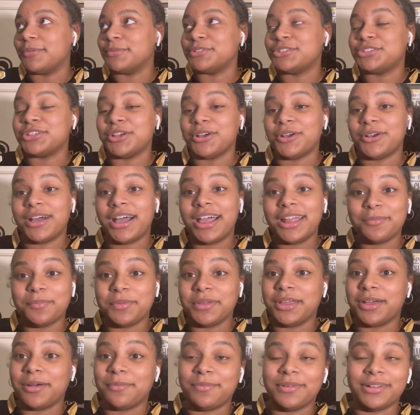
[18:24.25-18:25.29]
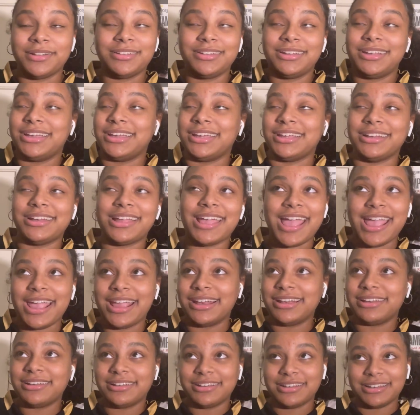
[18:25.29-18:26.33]
So I'd be up again
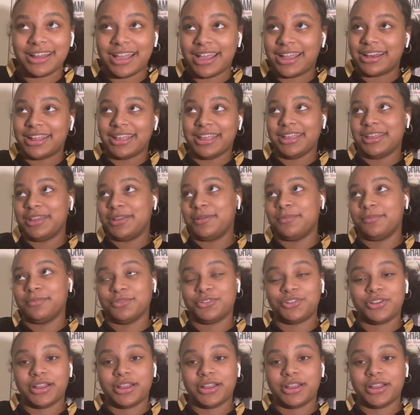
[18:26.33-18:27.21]
8, 9 a.m.